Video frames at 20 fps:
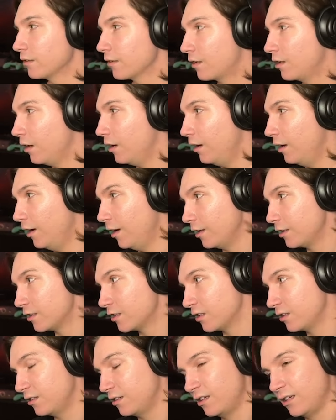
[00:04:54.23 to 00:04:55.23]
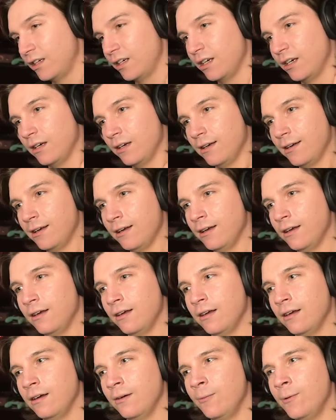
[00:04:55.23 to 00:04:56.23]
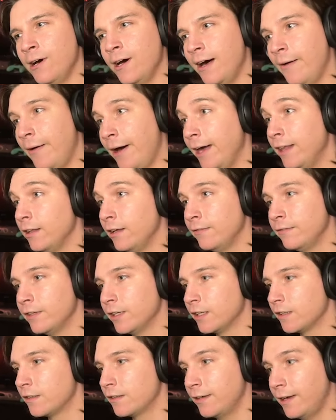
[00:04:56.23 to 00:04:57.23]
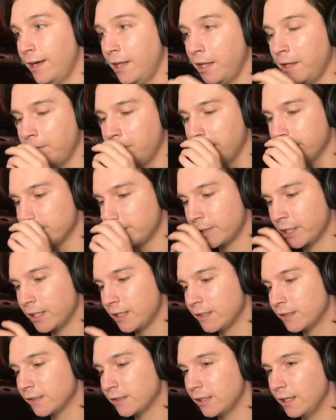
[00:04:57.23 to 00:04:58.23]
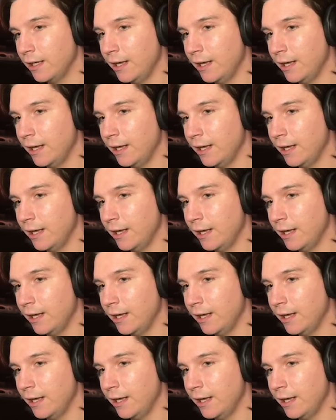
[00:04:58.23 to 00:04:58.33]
Gosh. Wow, I love this. I love this because, I